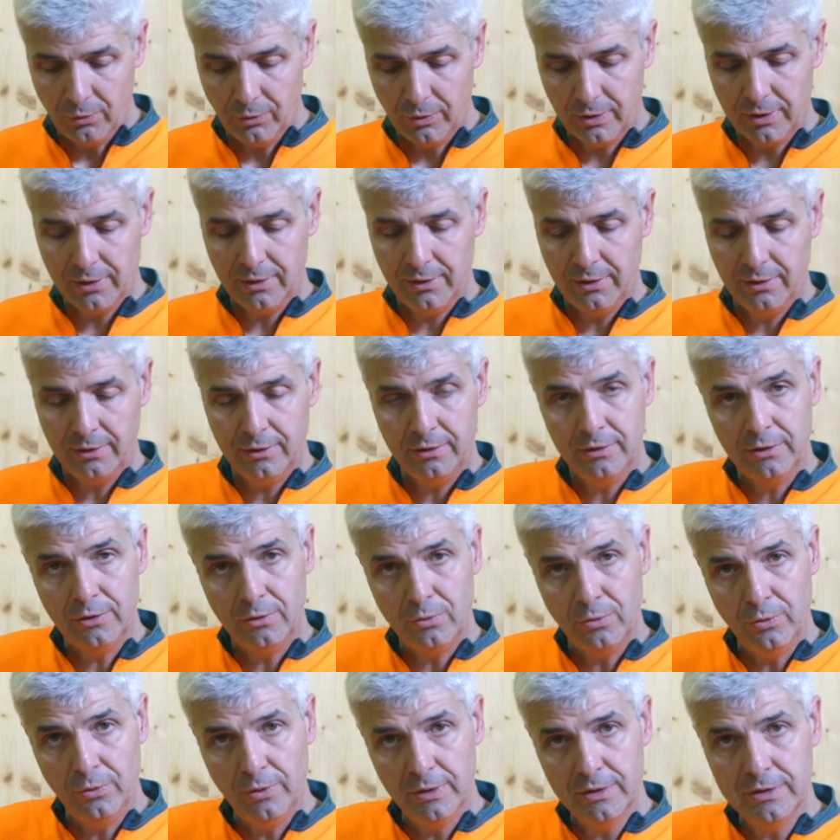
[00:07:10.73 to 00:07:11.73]
If you pull the
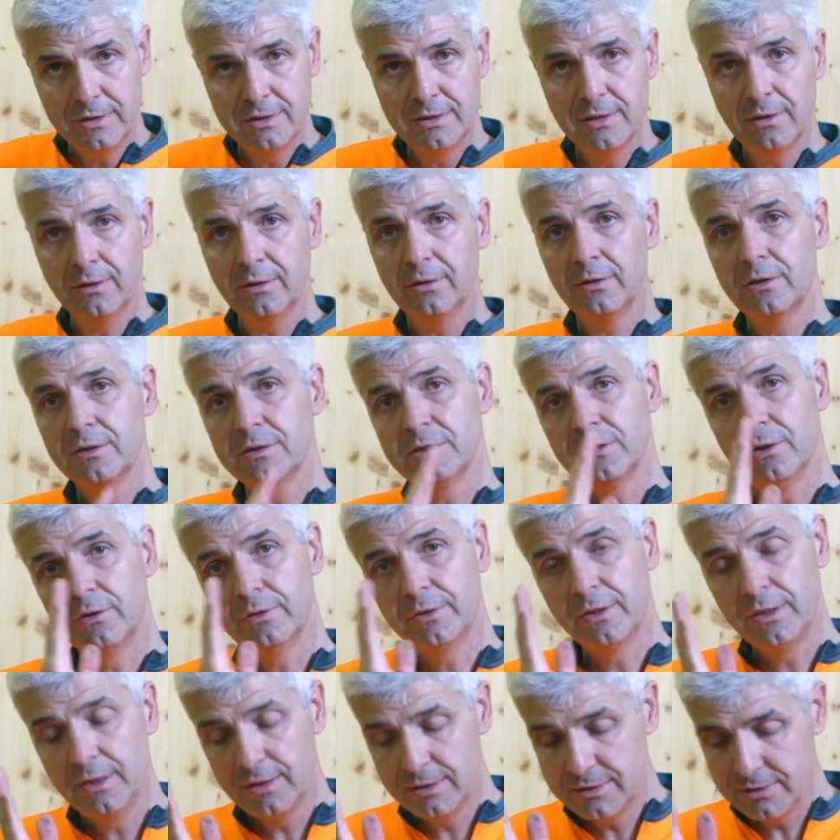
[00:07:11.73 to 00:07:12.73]
file upwards,
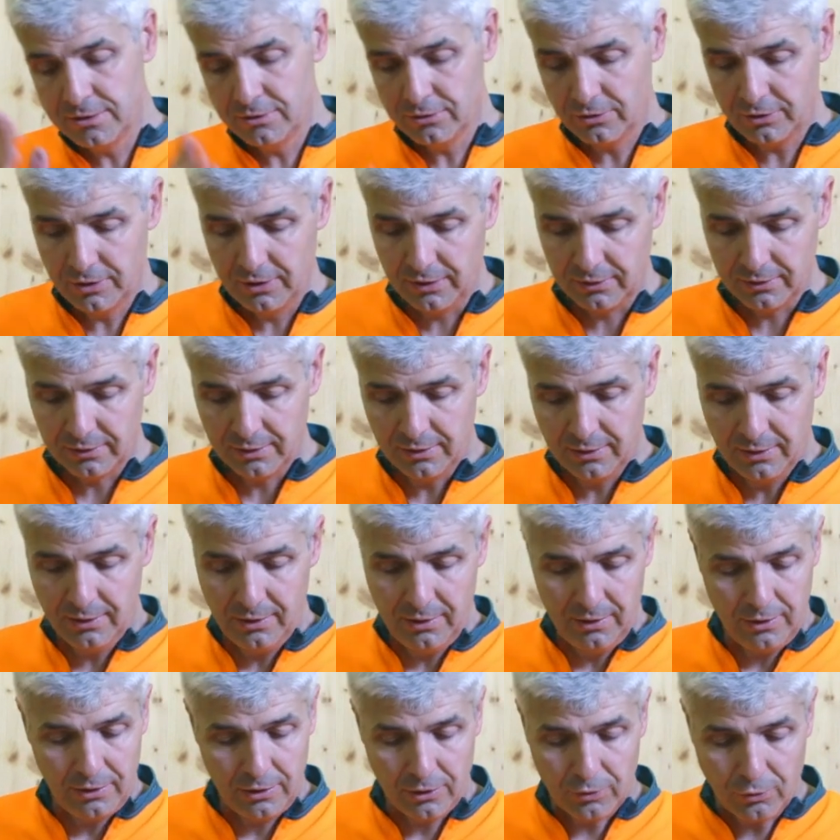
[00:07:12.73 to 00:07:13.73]
the tooth will
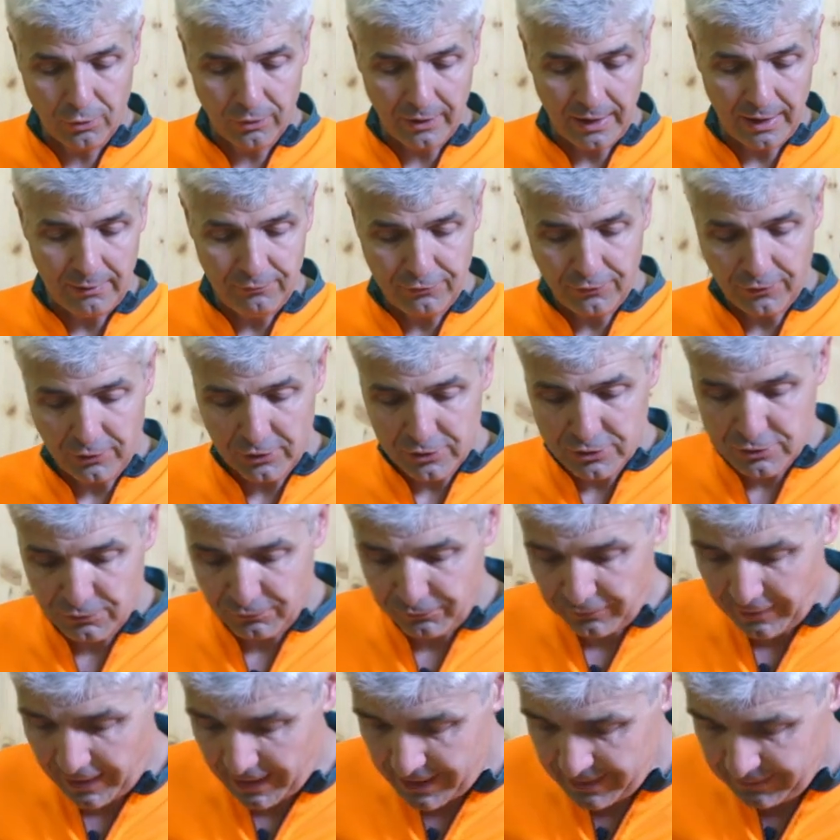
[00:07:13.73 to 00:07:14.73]
point backwards.
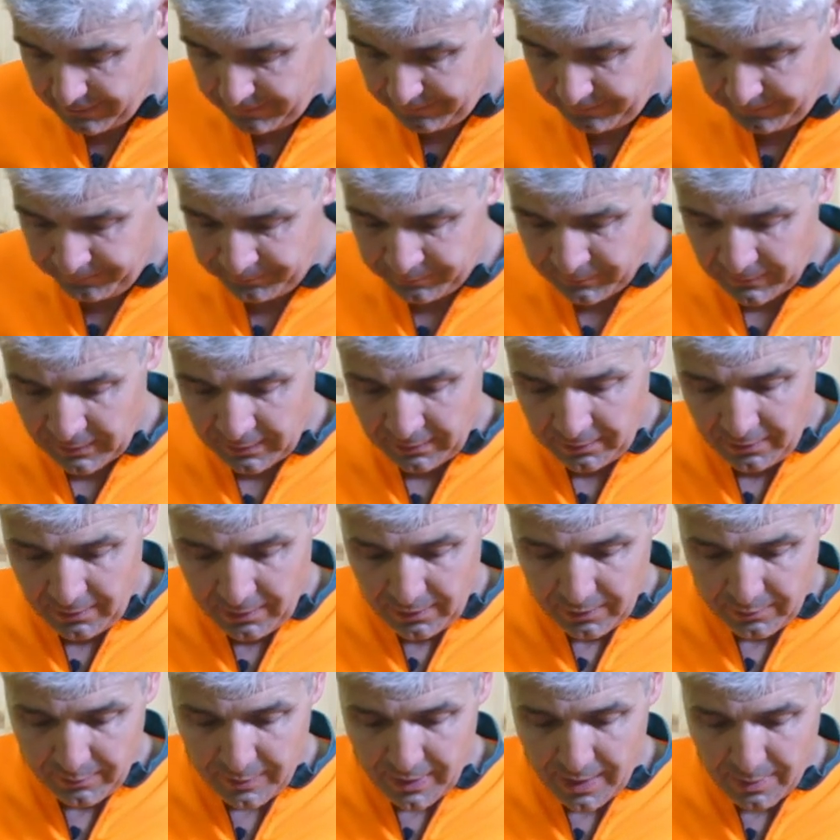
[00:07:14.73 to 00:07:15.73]
Just file it
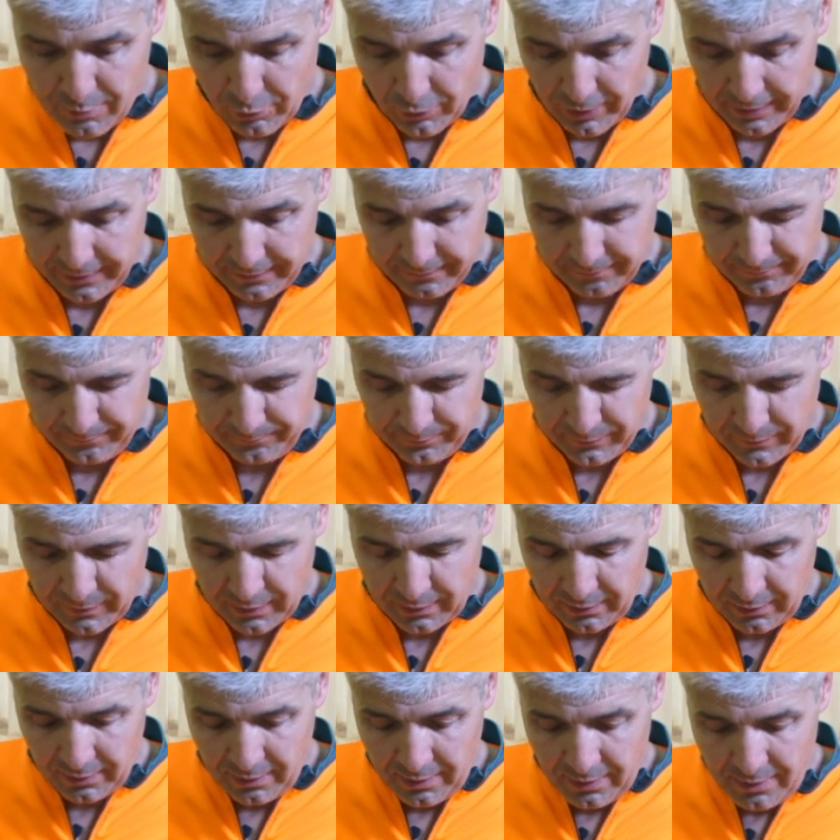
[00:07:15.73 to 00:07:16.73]
as you think is
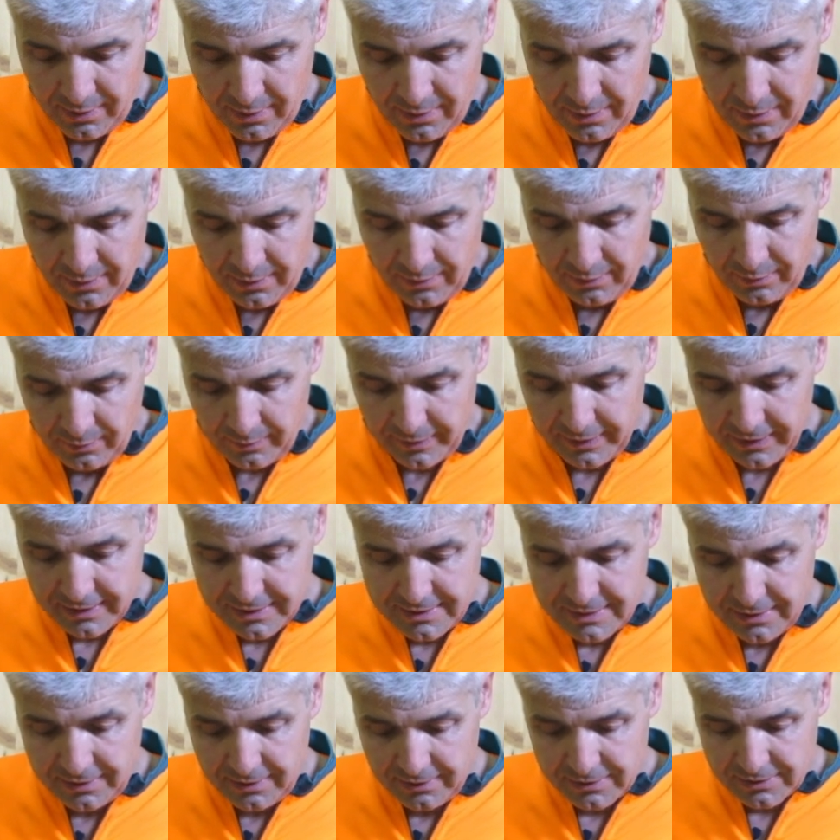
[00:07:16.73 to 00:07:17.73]
best.
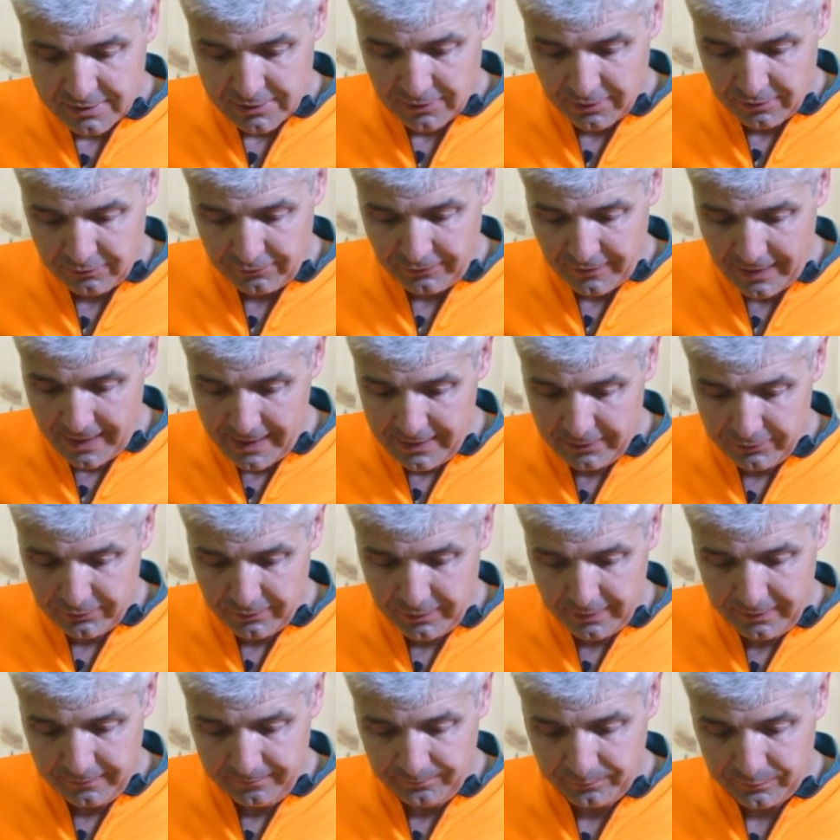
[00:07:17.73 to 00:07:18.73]
When filing, I
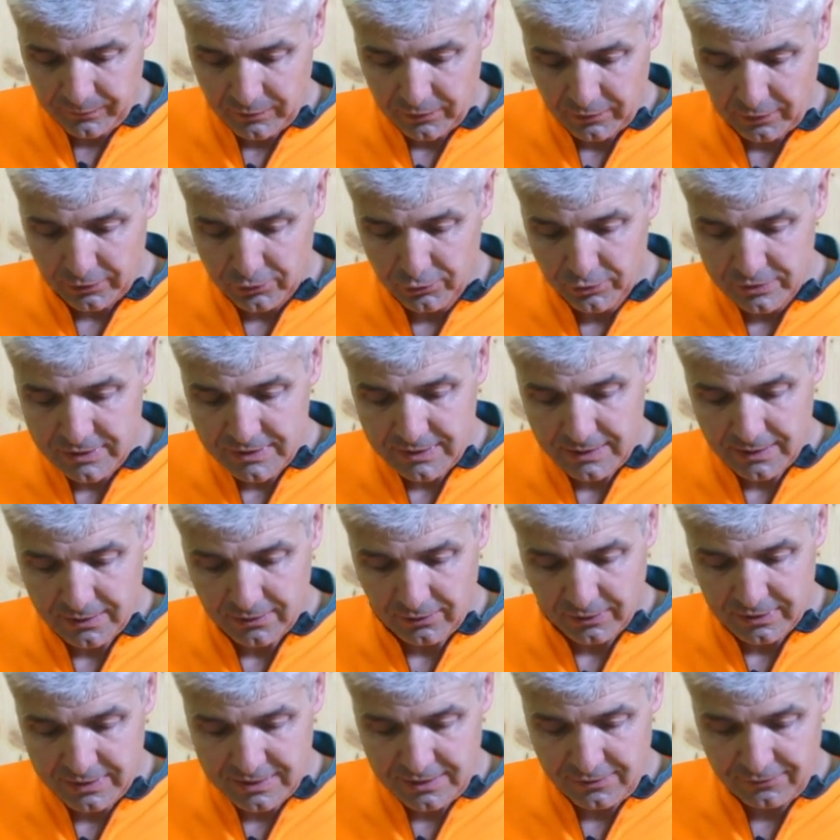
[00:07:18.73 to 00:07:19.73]
use the whole
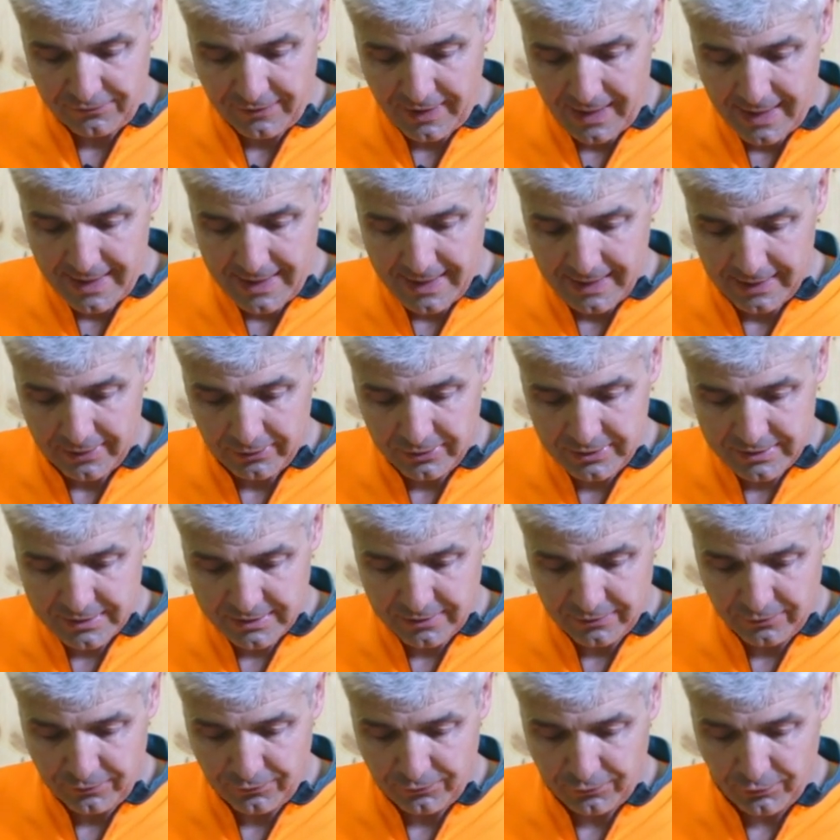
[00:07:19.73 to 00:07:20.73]
file, from top to
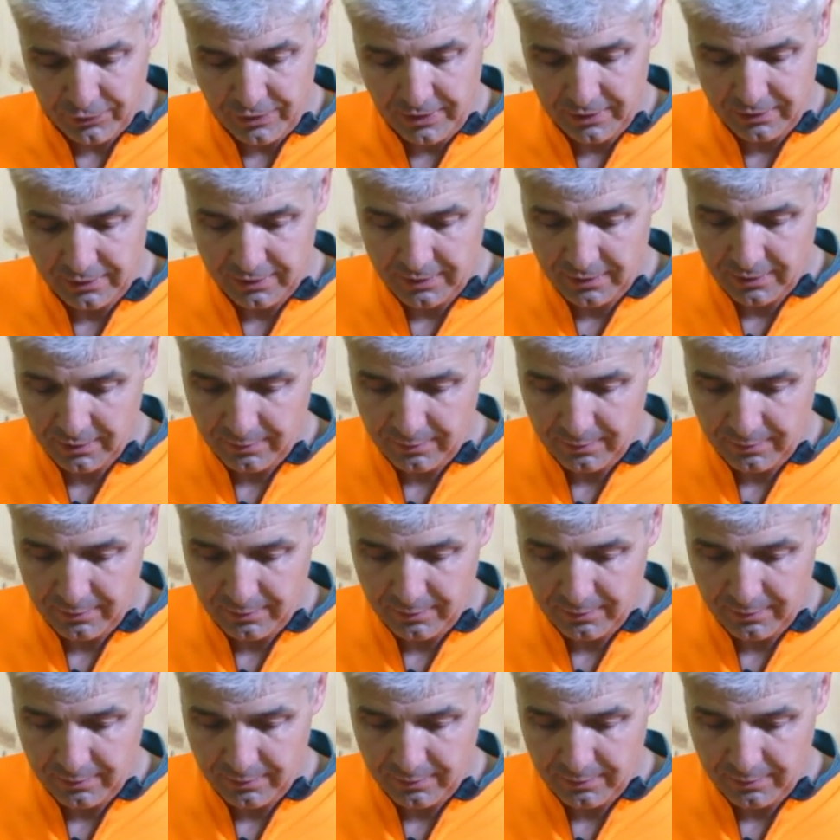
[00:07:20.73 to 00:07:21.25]
bottom.